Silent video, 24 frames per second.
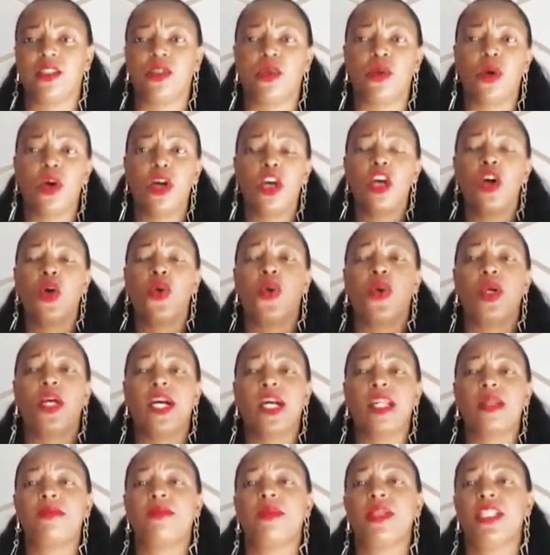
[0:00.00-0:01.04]
So we
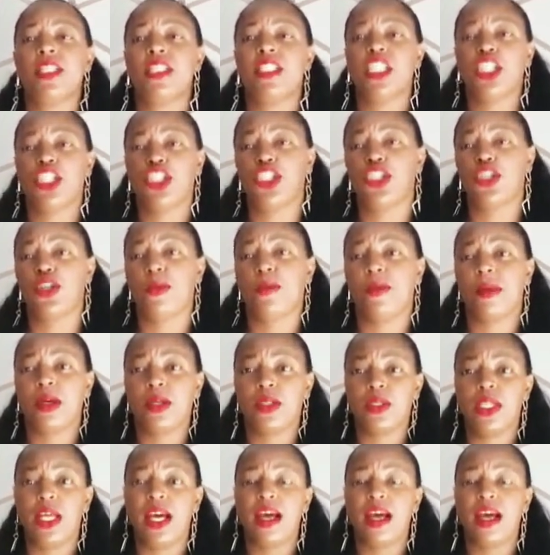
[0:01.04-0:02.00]
can be intentional about